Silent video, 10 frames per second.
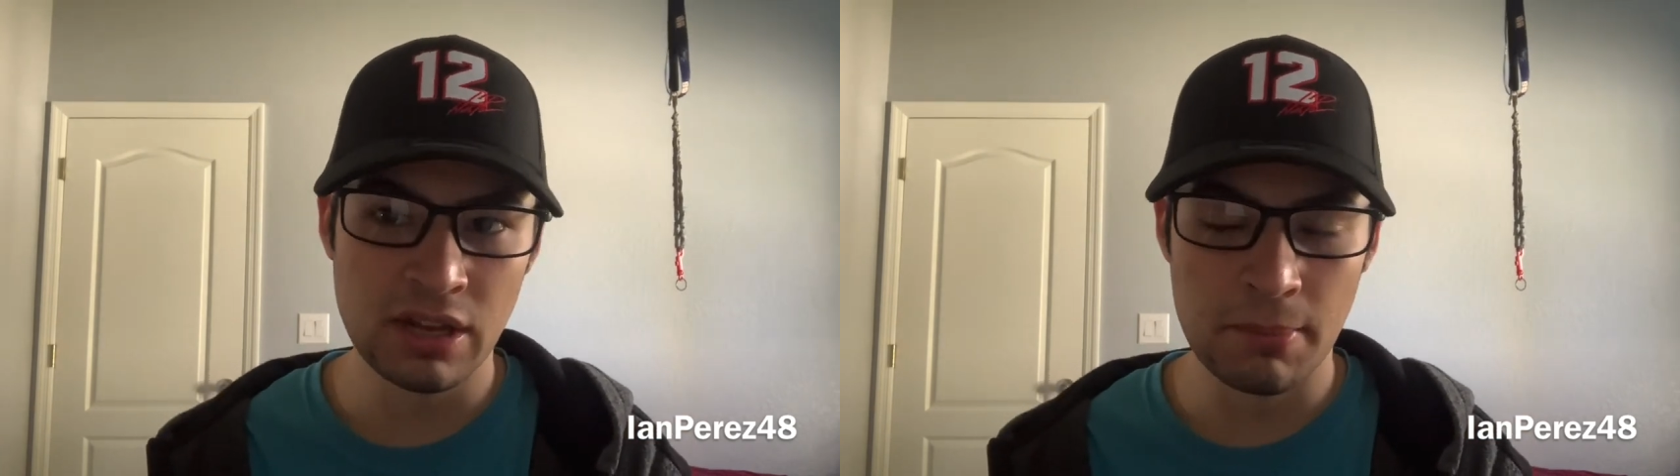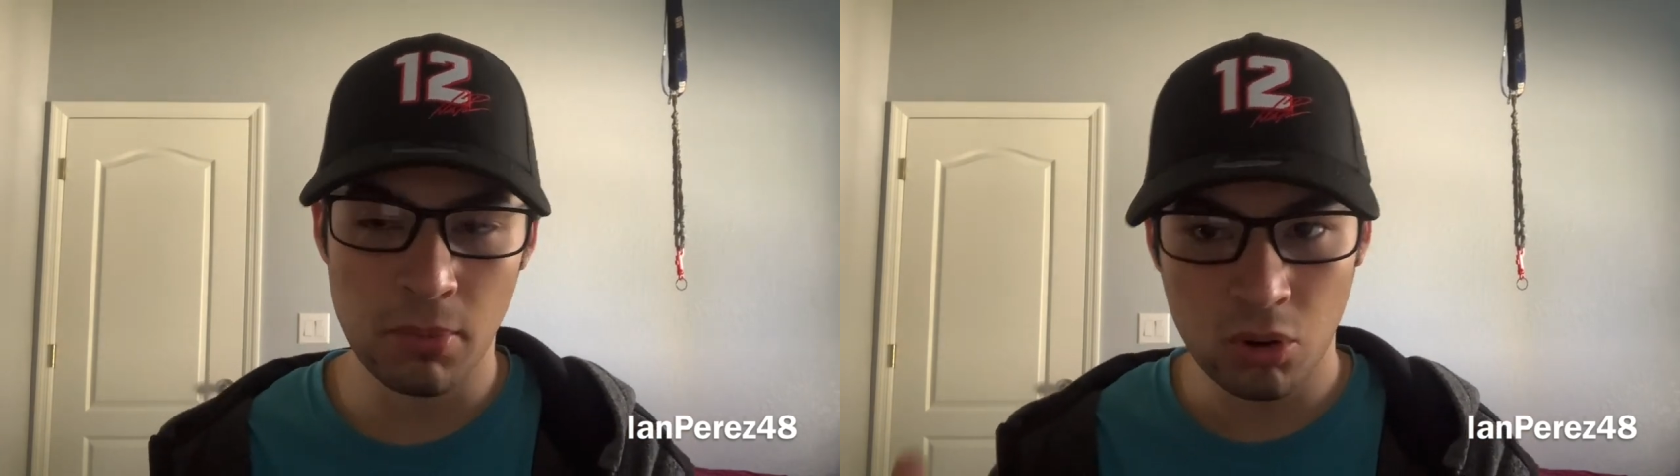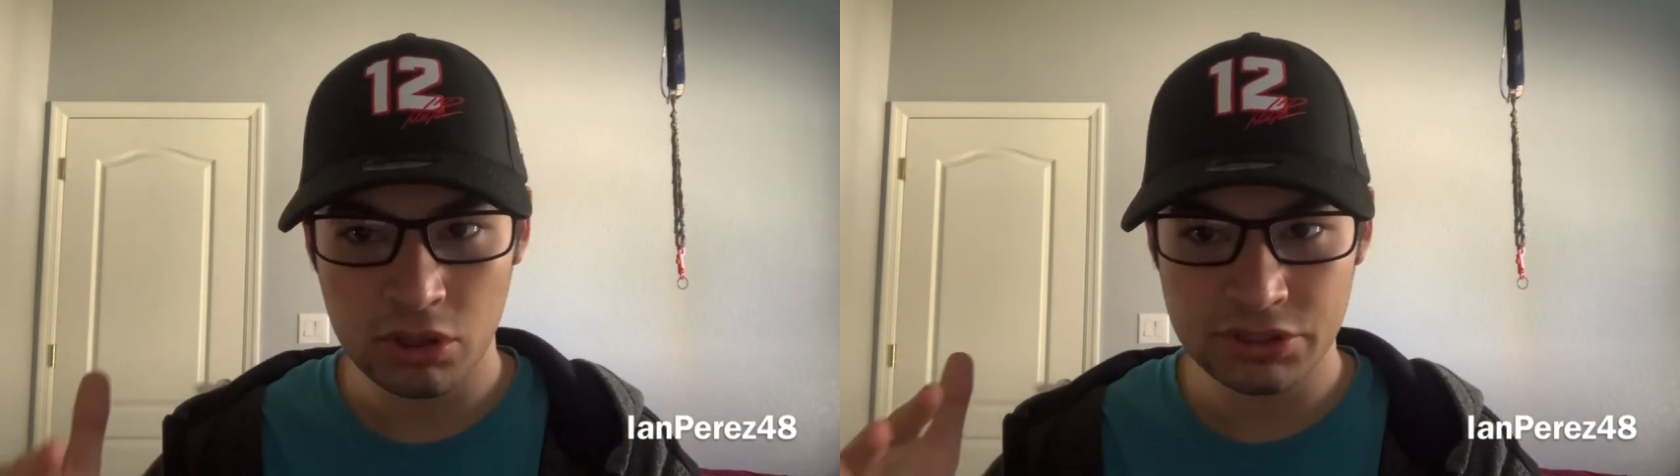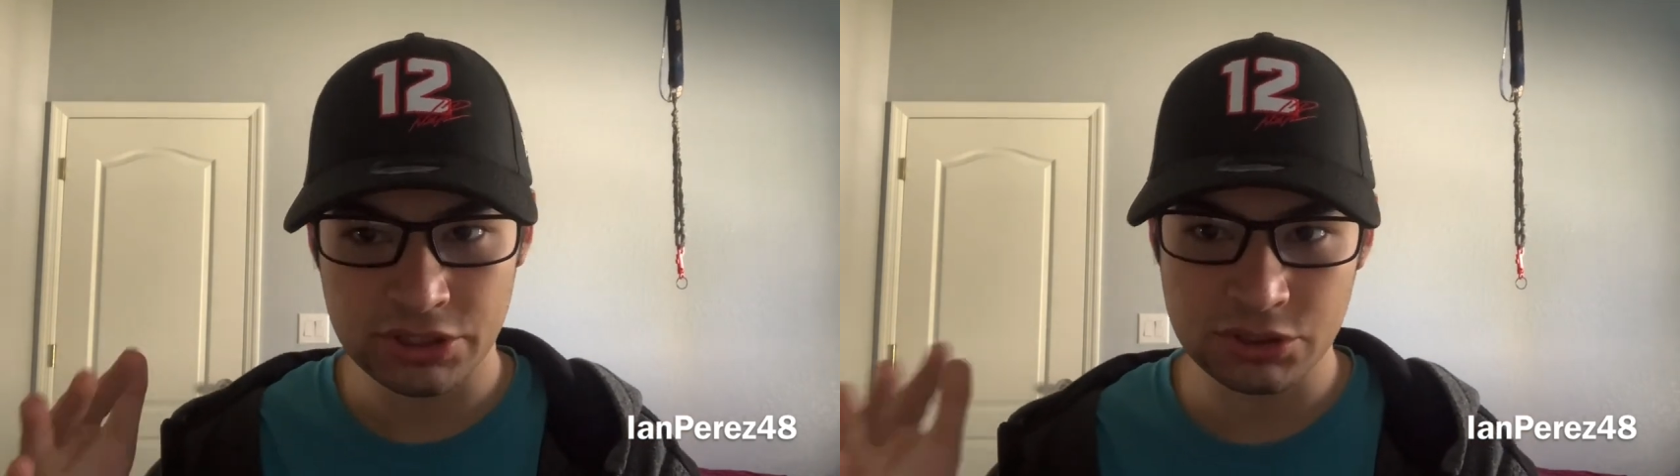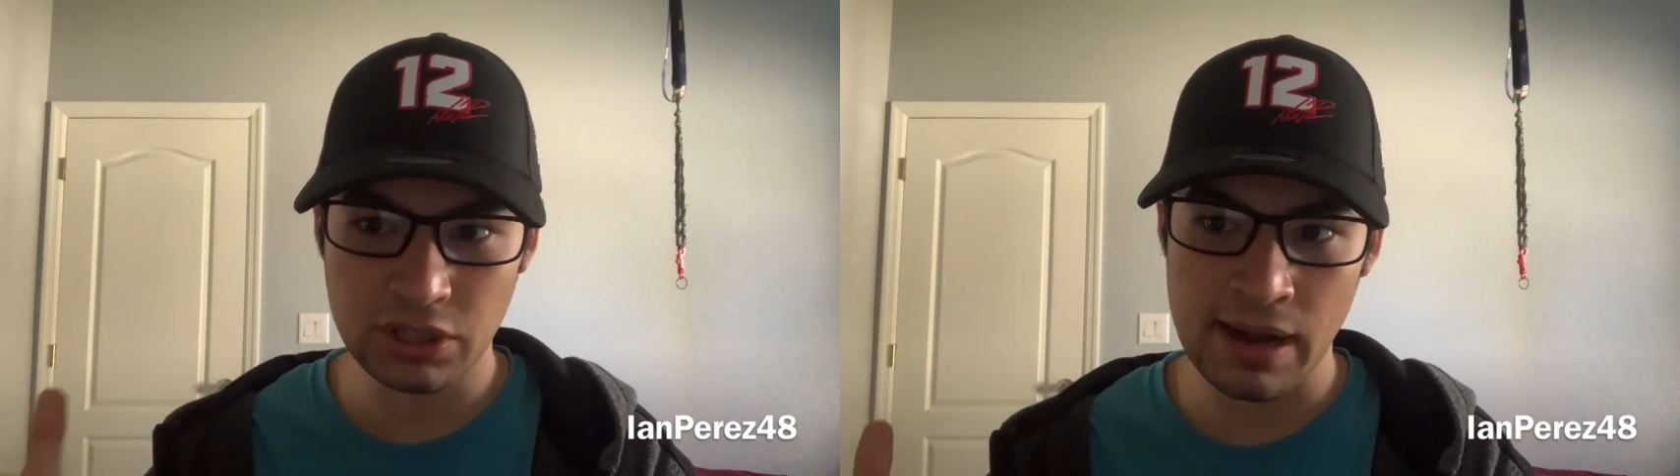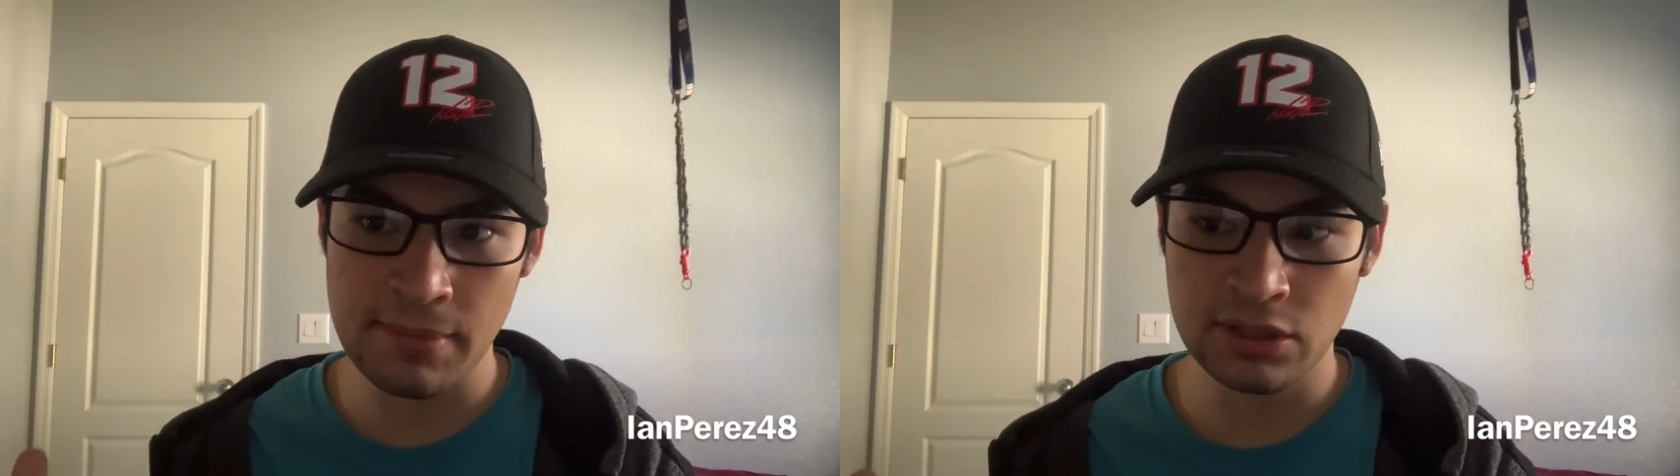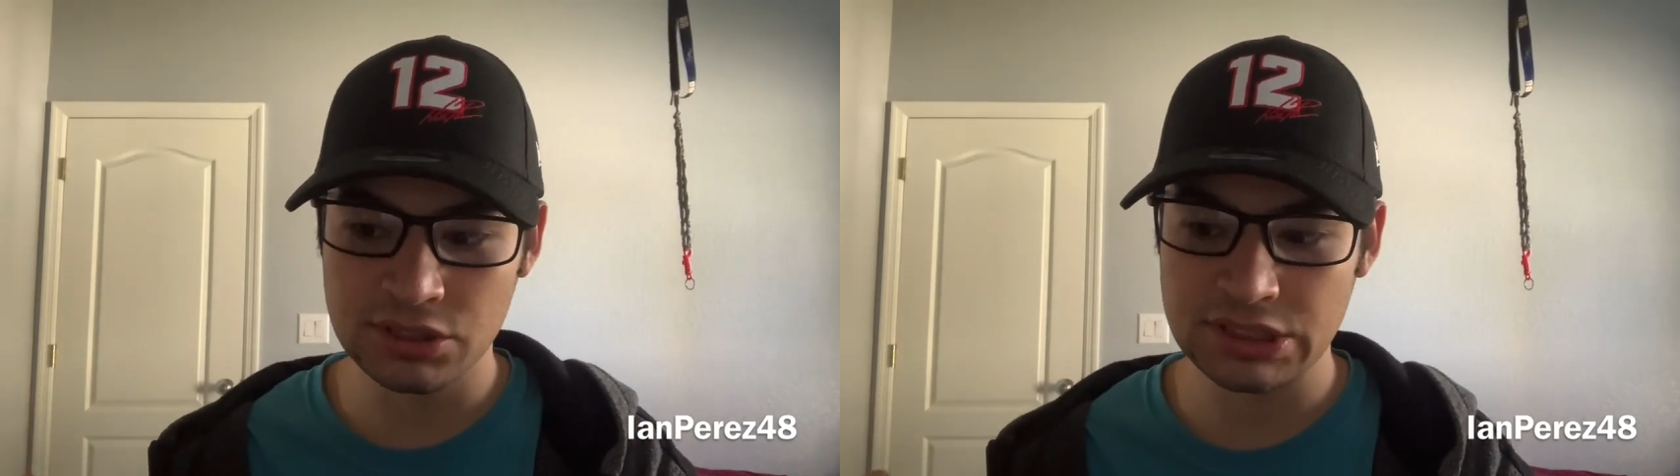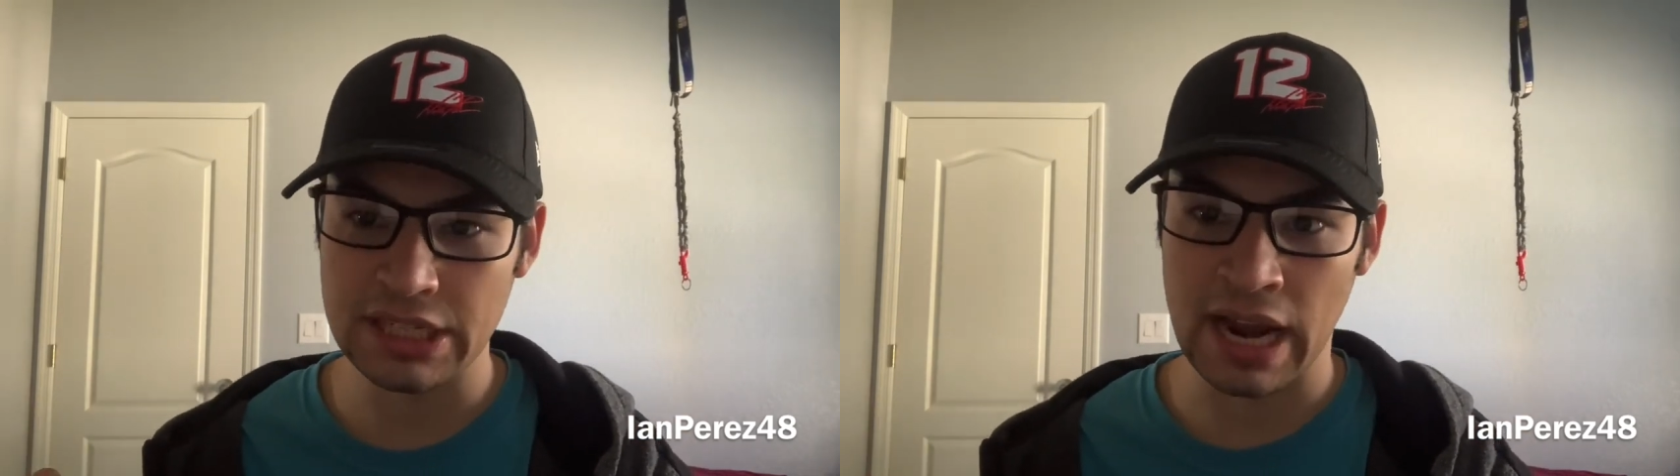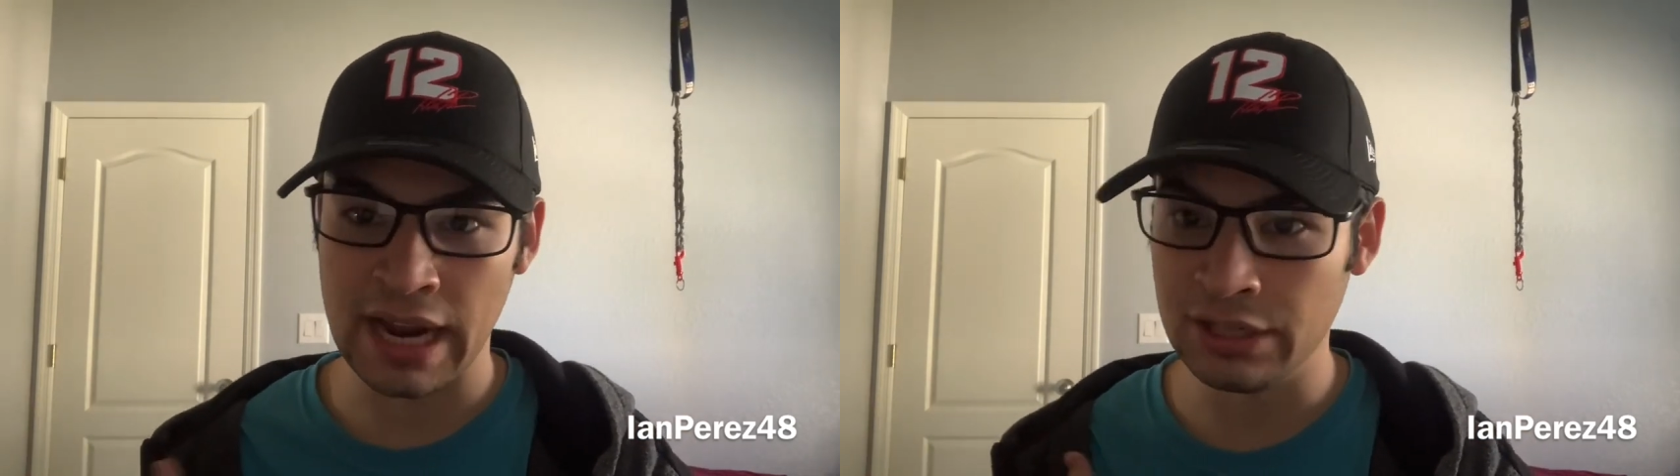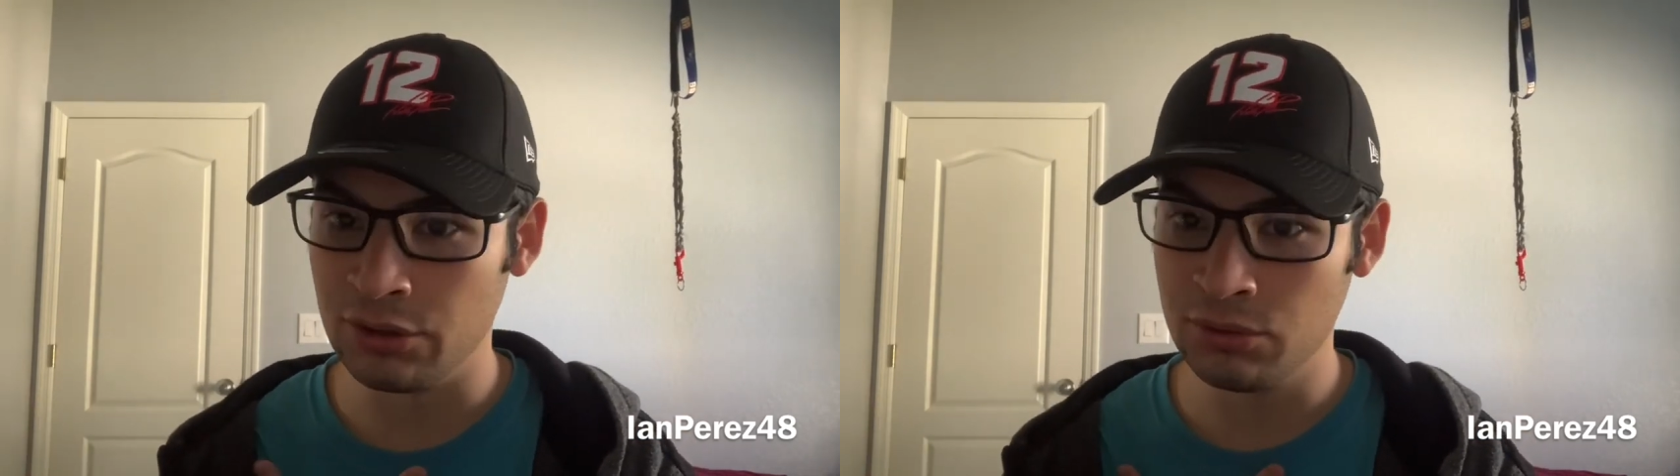more subscribers than I
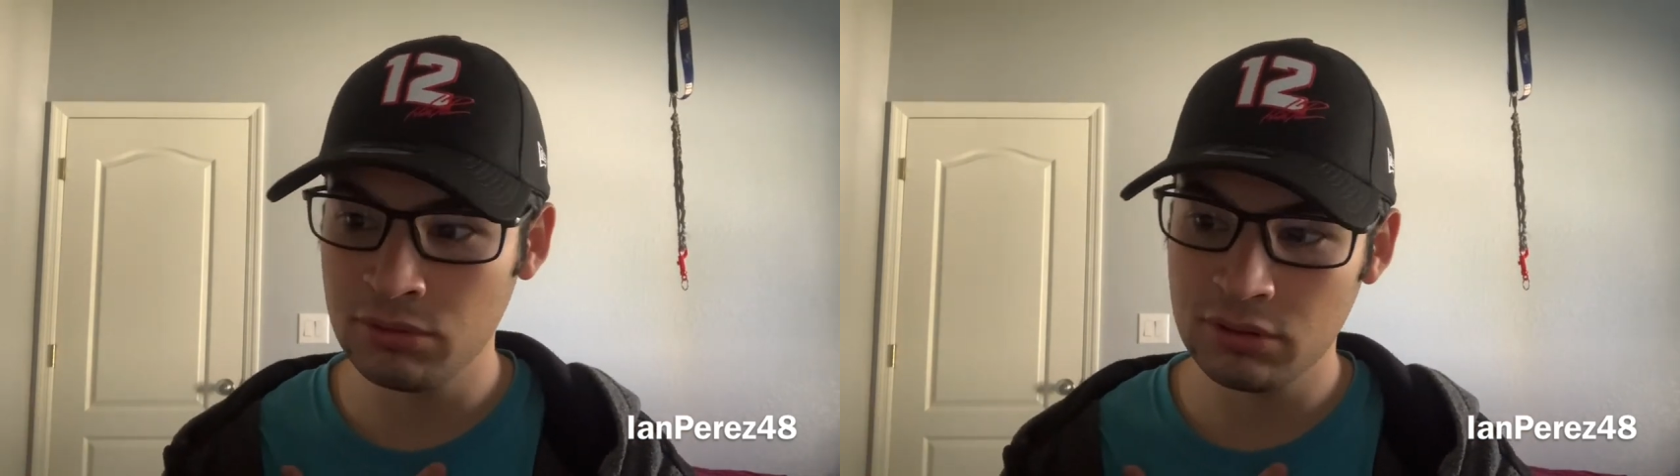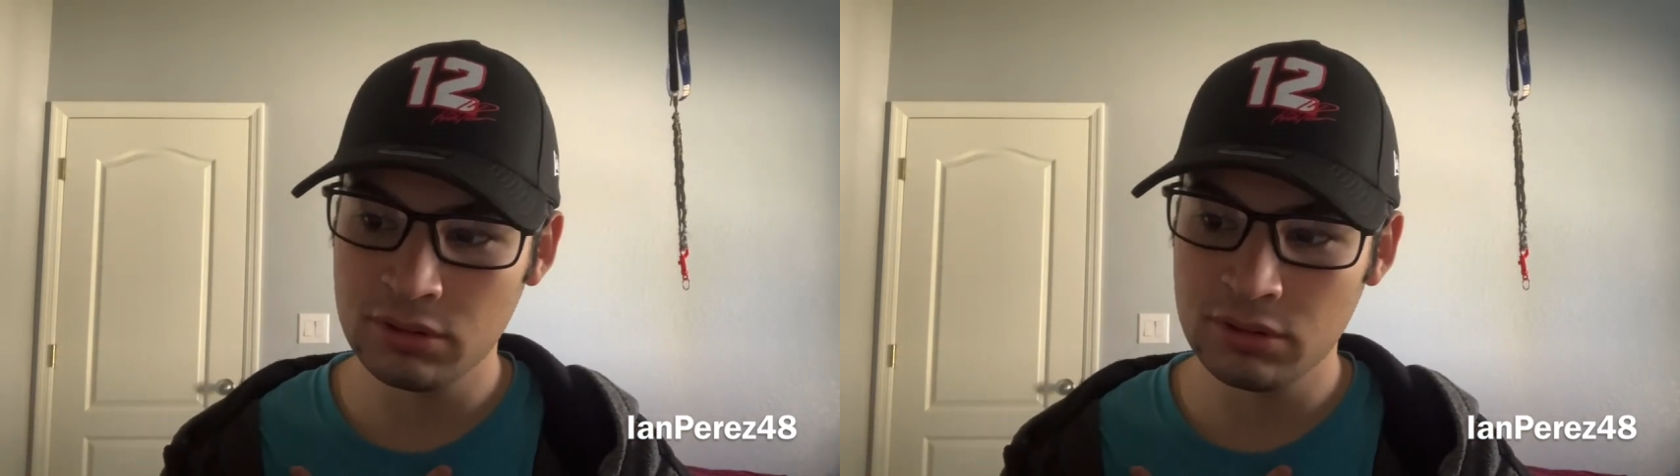do.